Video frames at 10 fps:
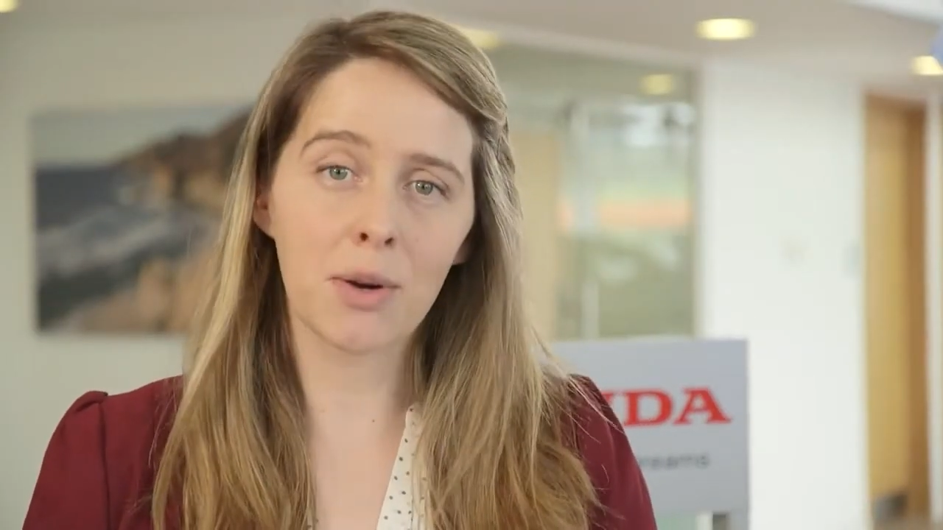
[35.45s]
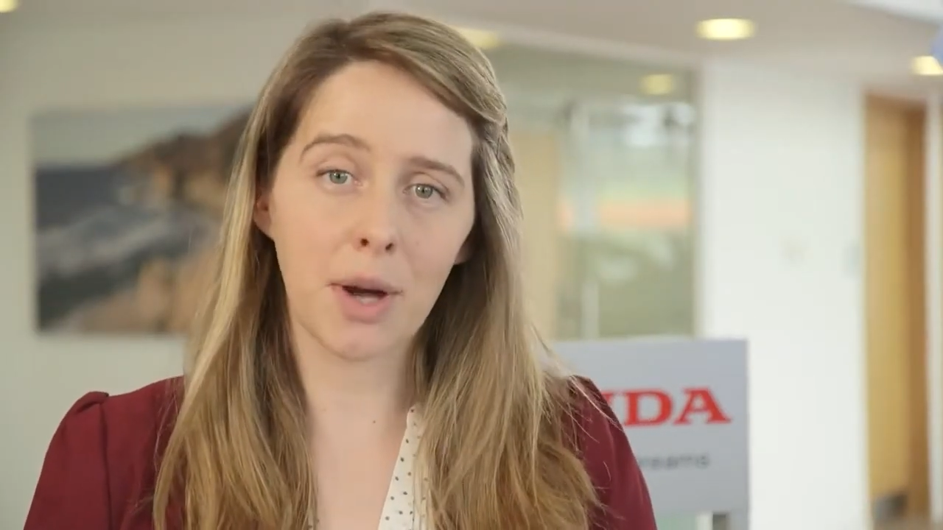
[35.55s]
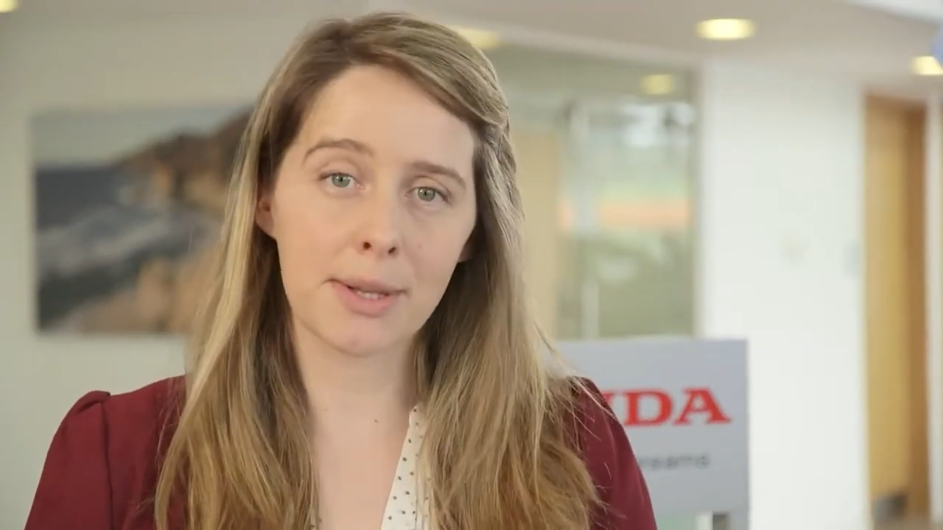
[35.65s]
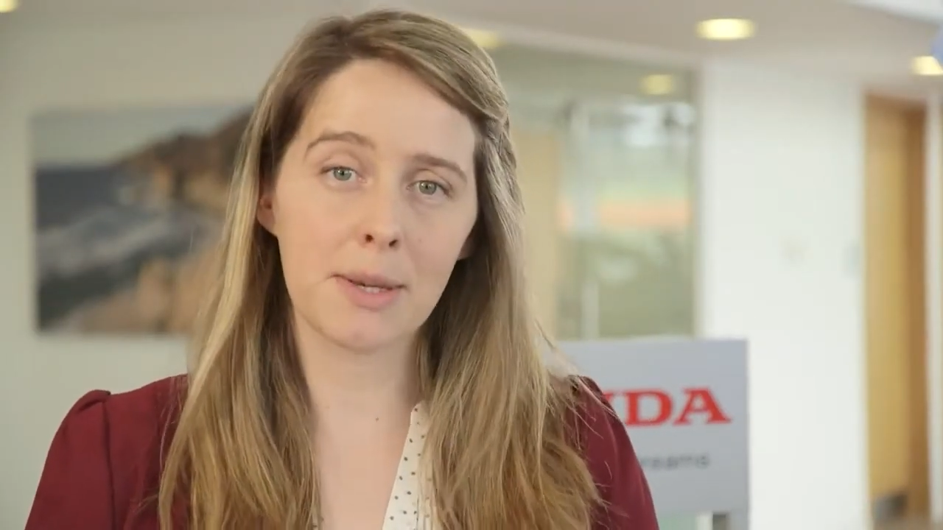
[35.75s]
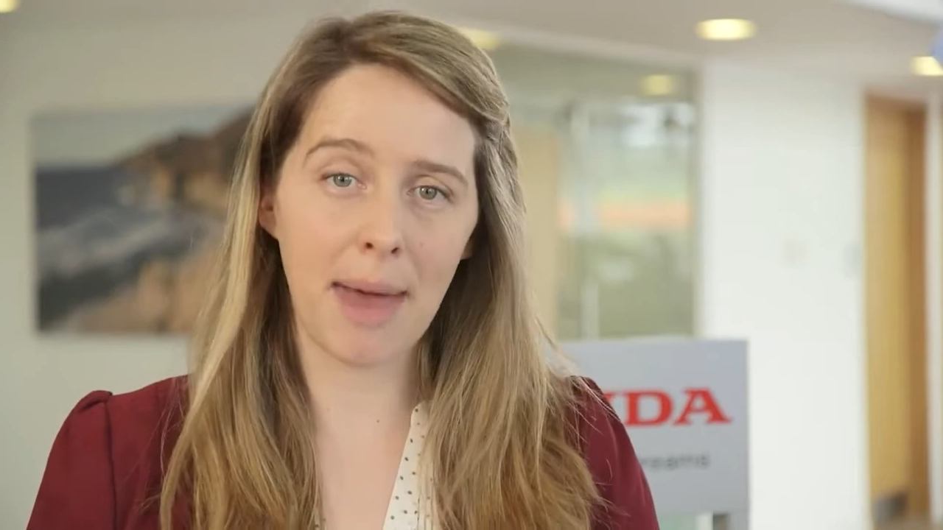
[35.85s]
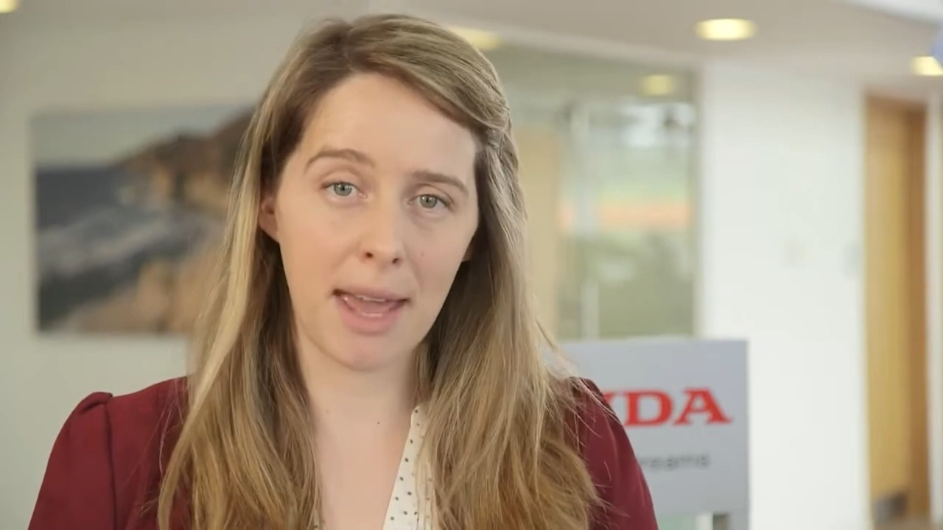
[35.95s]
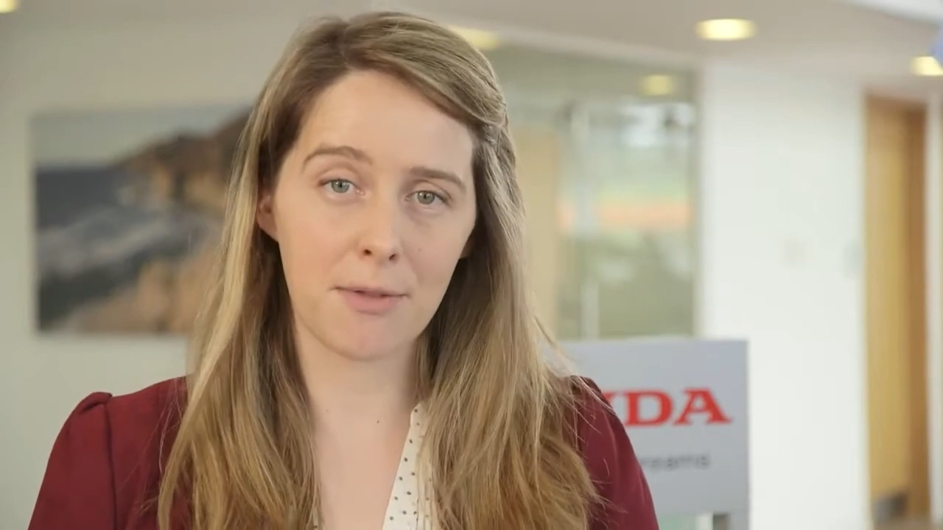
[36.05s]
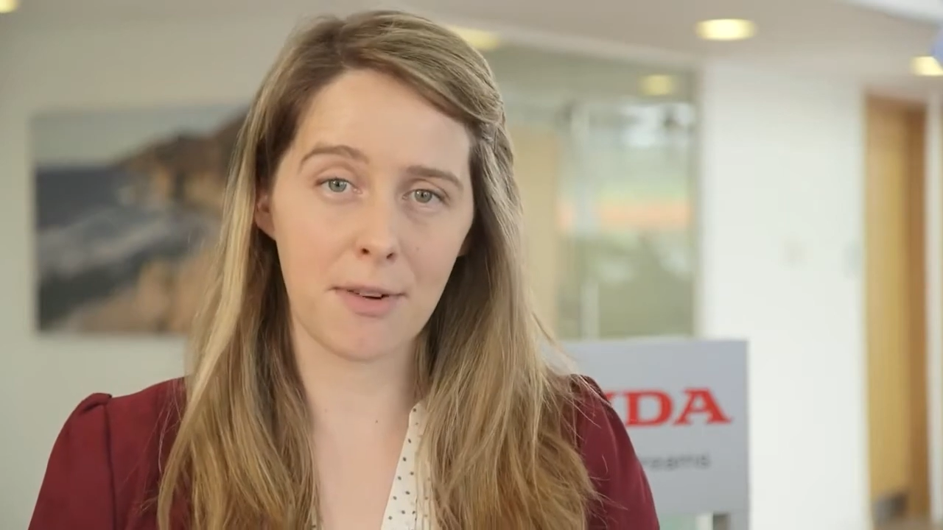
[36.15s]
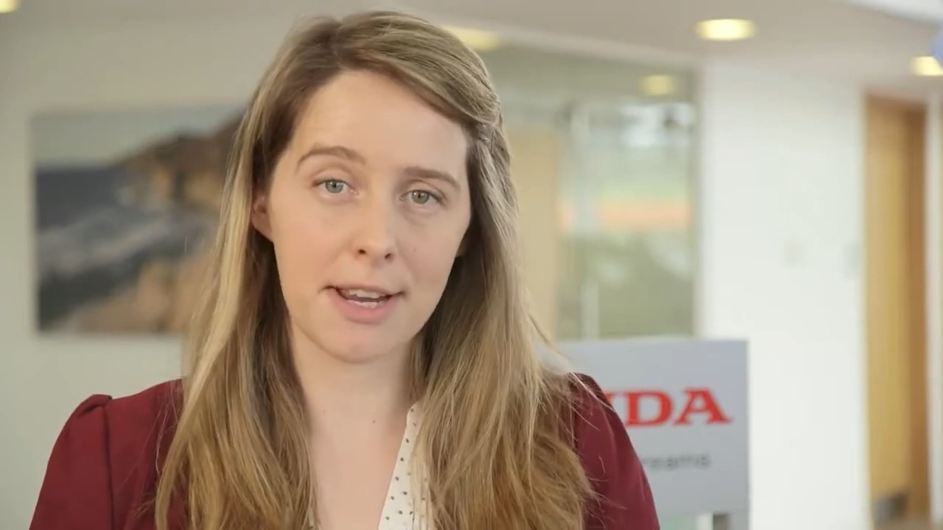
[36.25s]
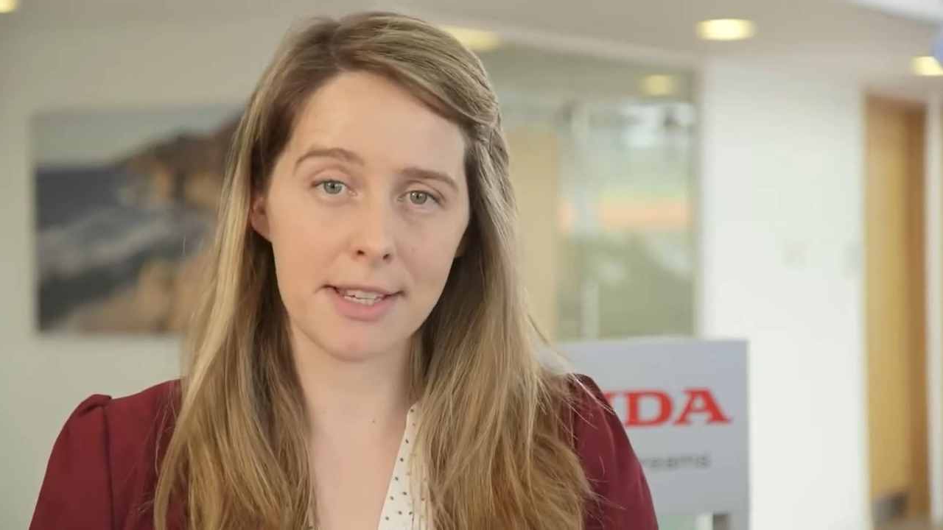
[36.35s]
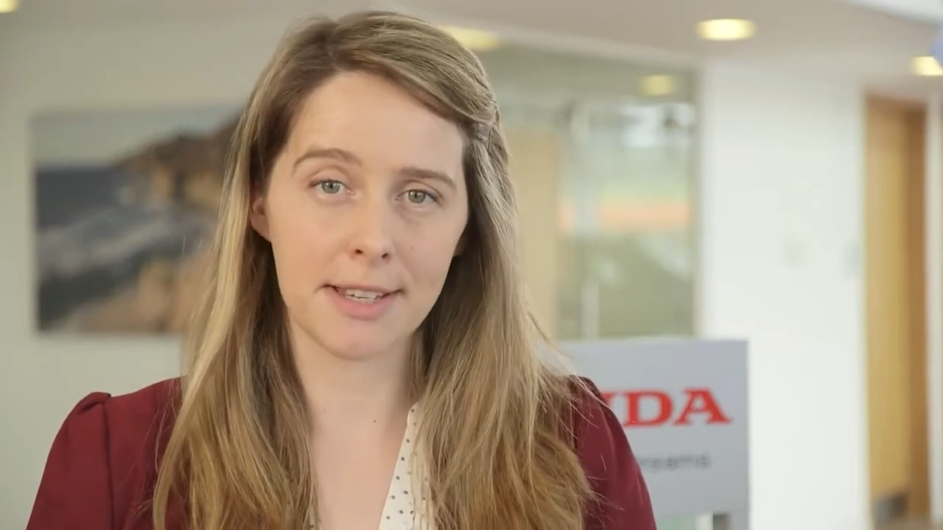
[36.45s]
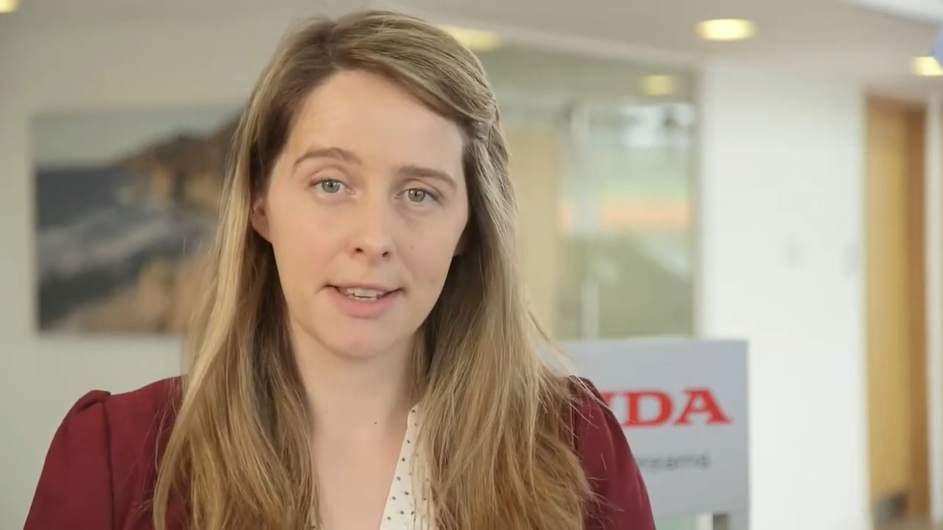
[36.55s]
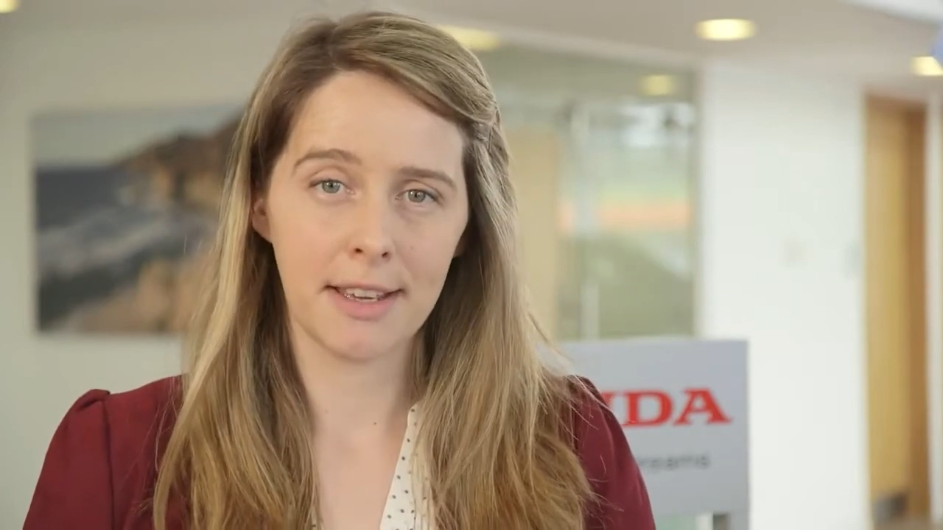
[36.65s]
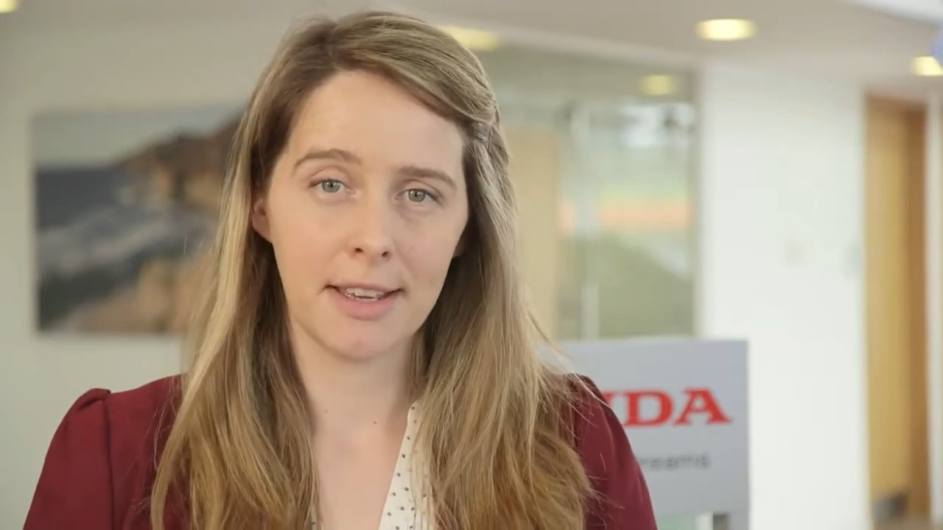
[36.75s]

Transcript: you're going to pay for it.